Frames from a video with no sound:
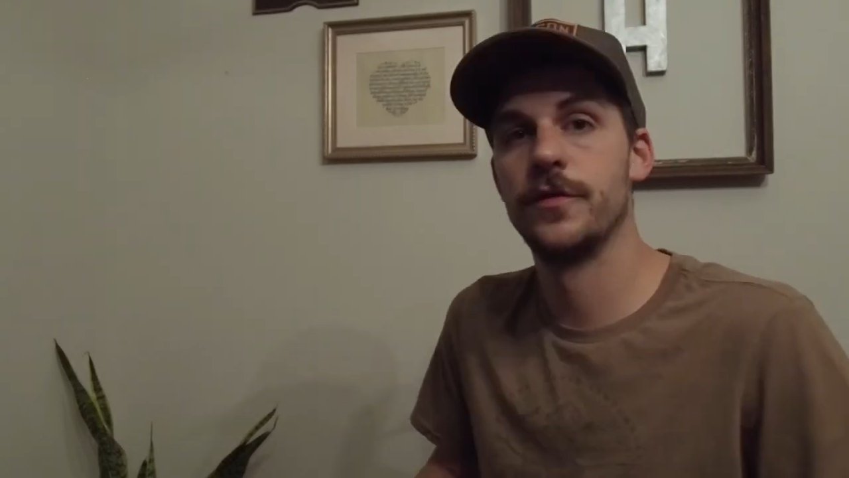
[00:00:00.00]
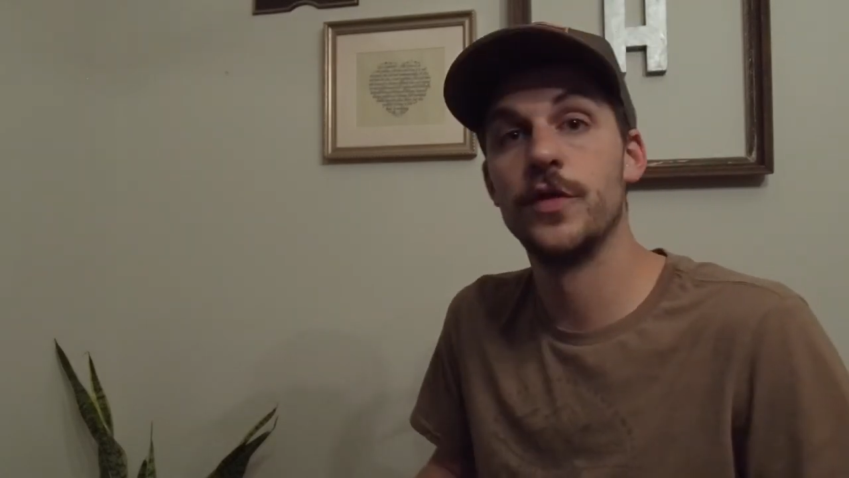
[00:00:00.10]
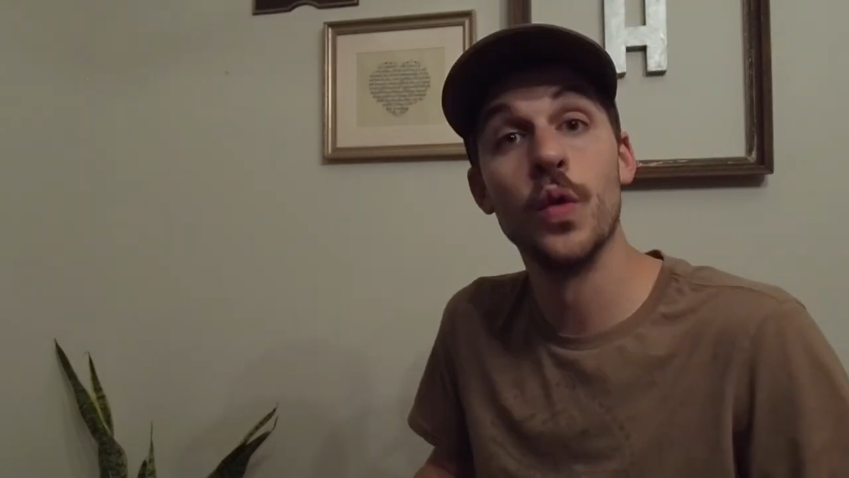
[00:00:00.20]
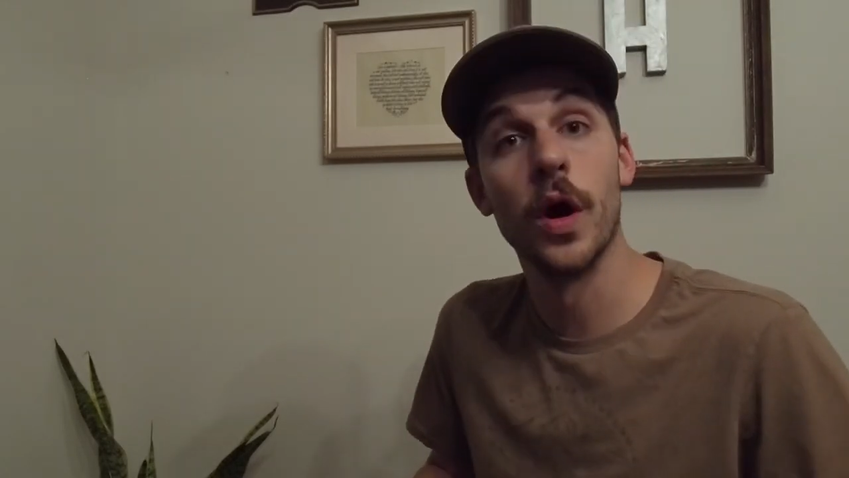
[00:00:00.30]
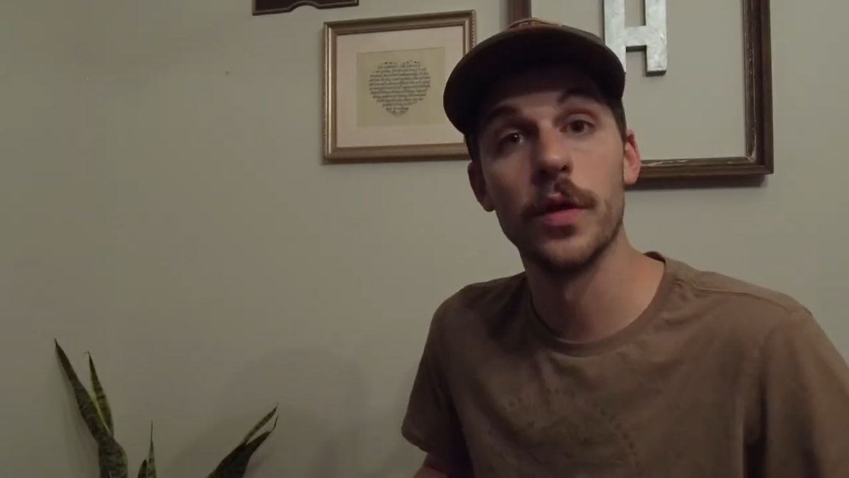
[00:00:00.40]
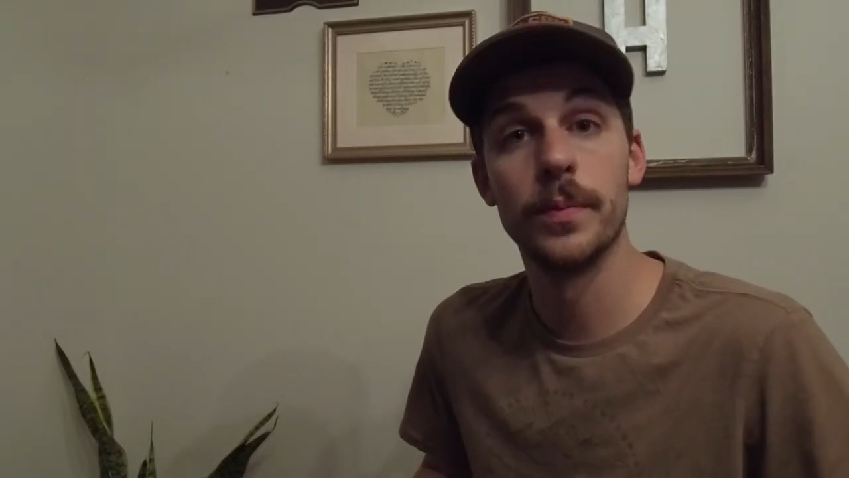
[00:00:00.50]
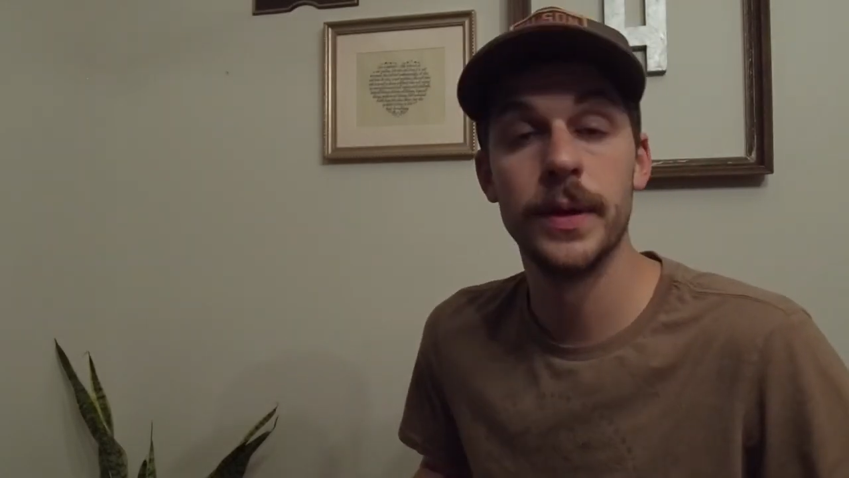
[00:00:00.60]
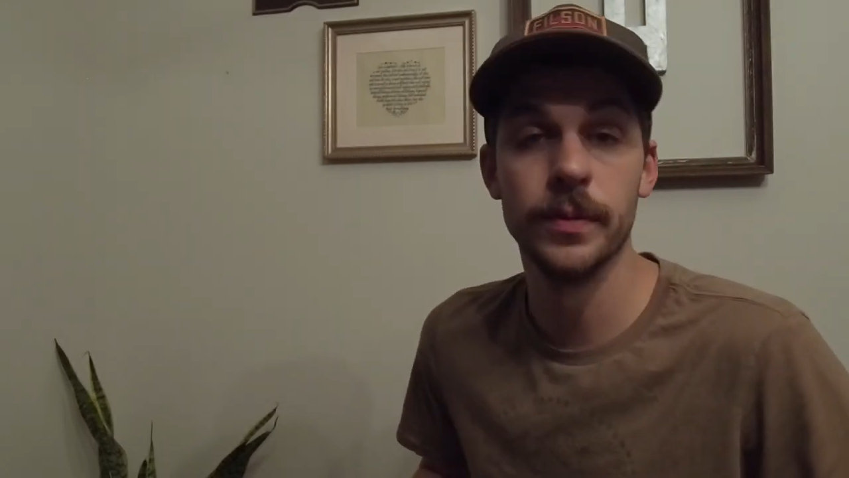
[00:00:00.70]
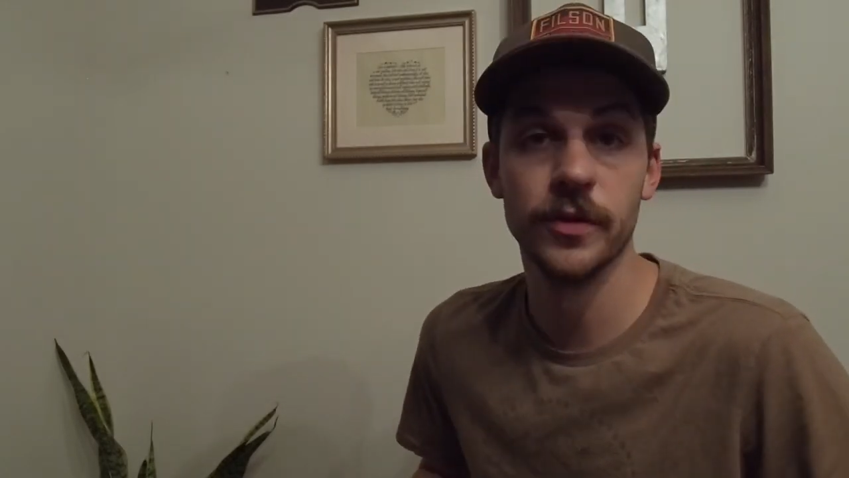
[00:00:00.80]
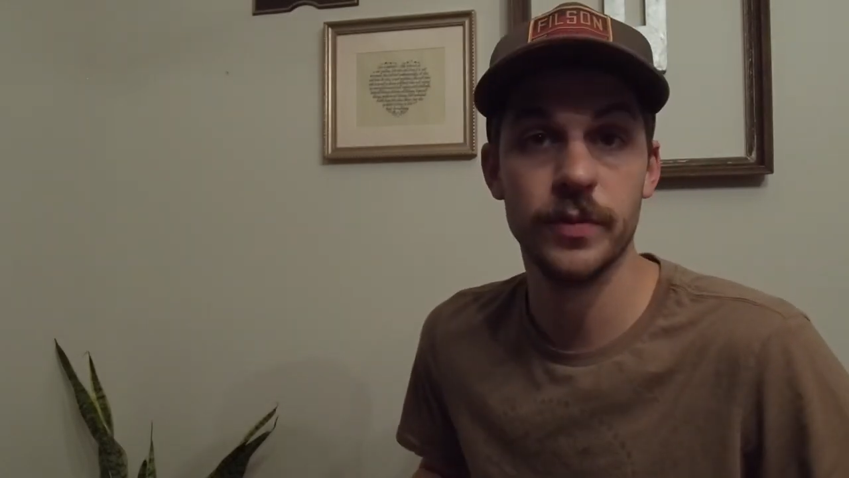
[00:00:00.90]
few other
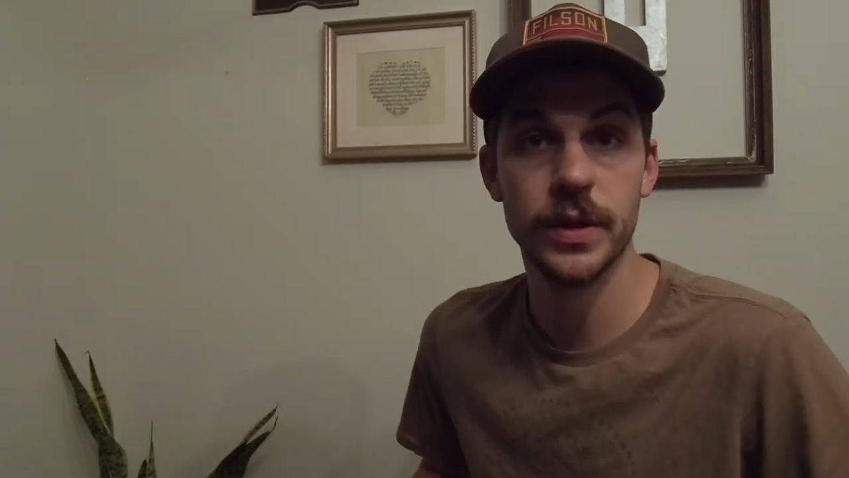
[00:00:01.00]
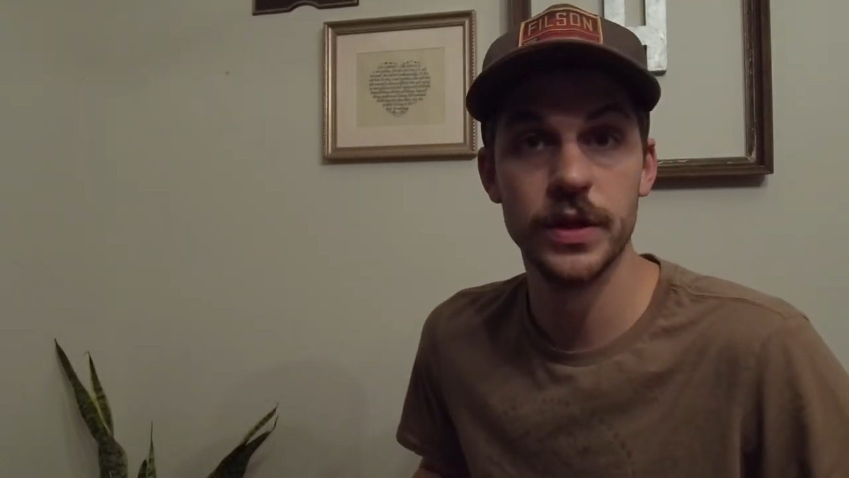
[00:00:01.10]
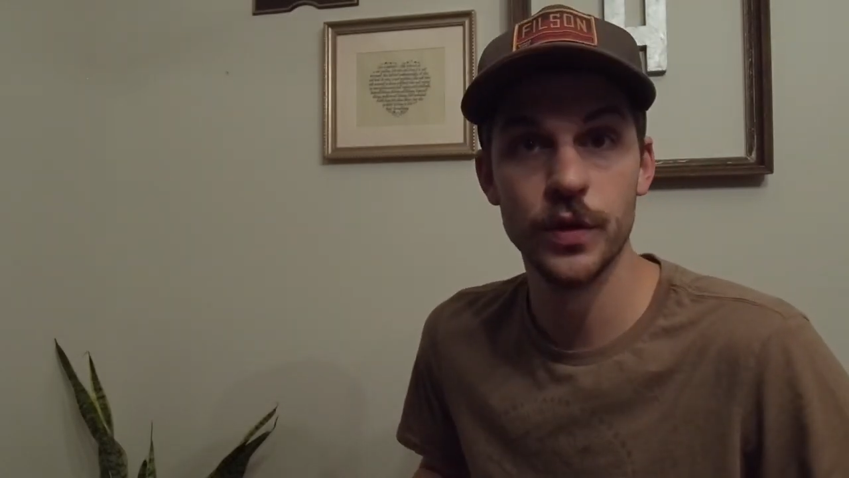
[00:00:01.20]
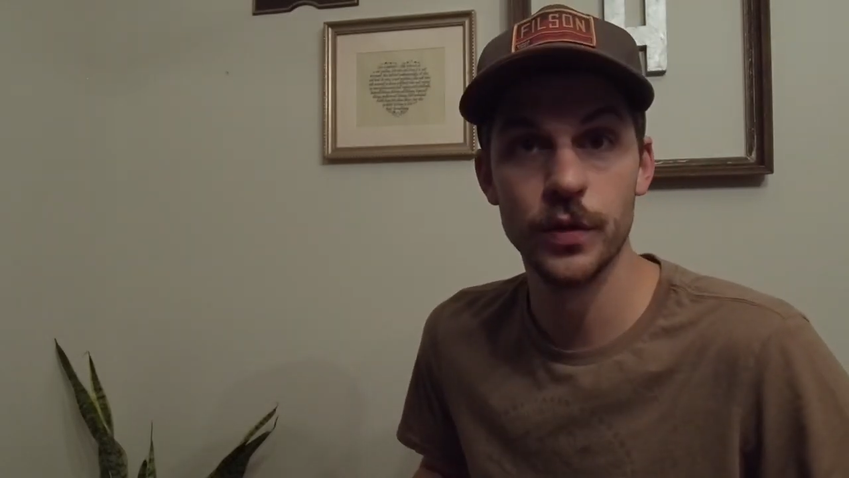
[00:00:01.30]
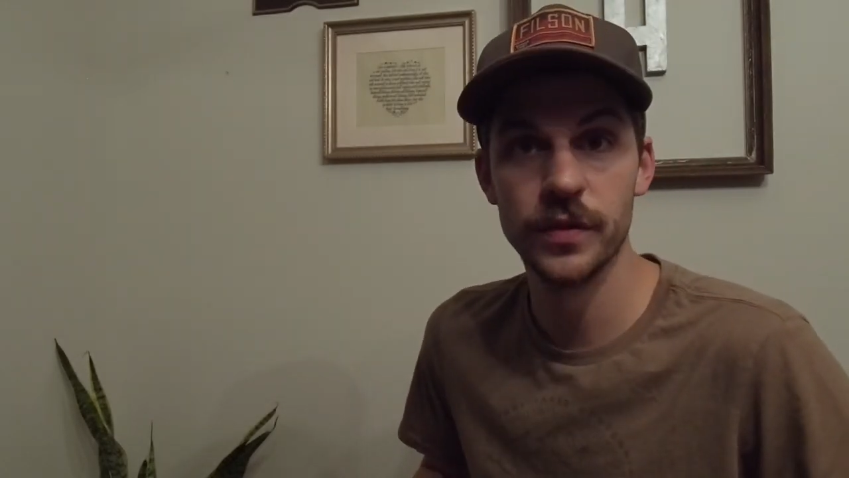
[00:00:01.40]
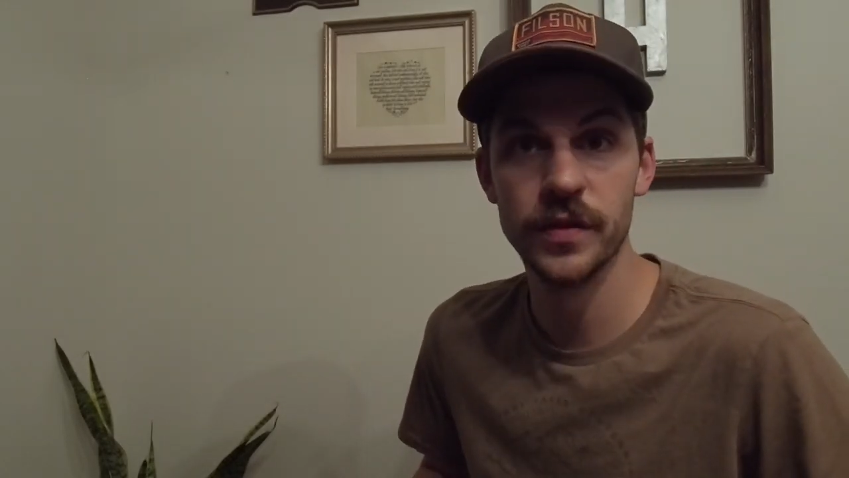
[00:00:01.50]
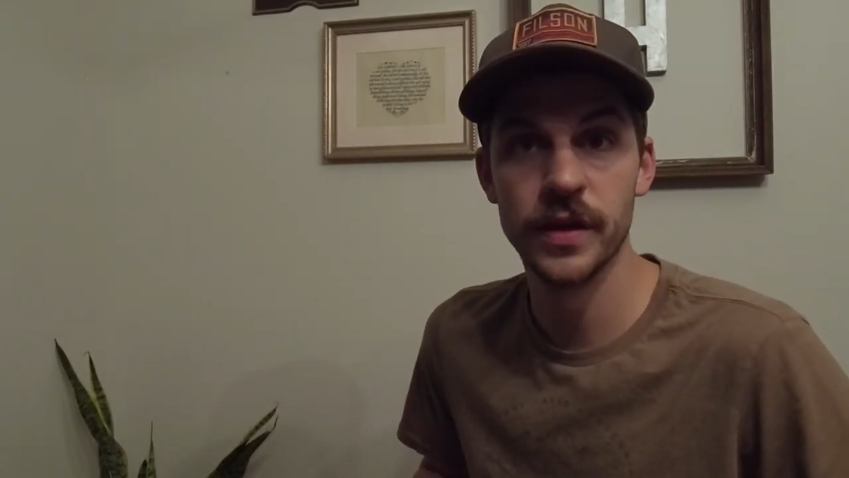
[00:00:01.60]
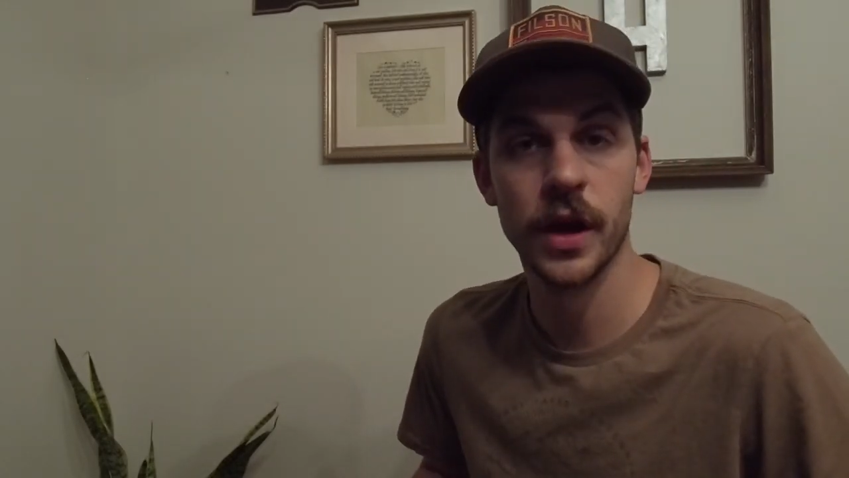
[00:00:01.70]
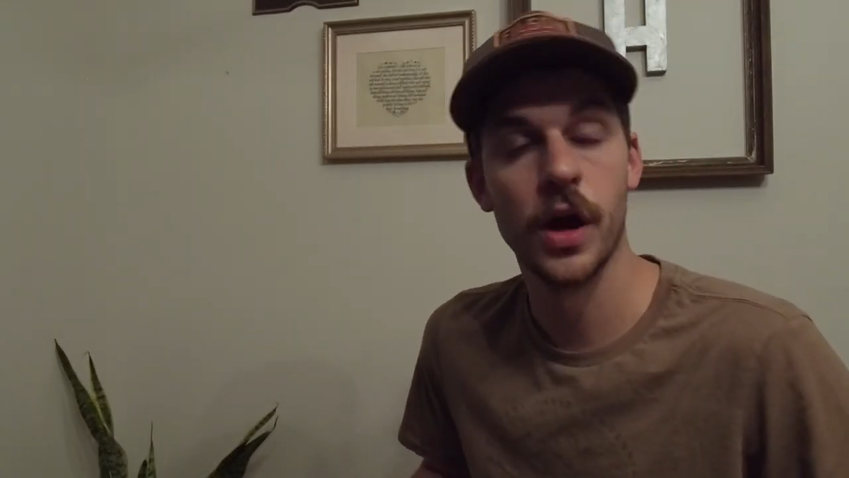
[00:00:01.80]
people have been using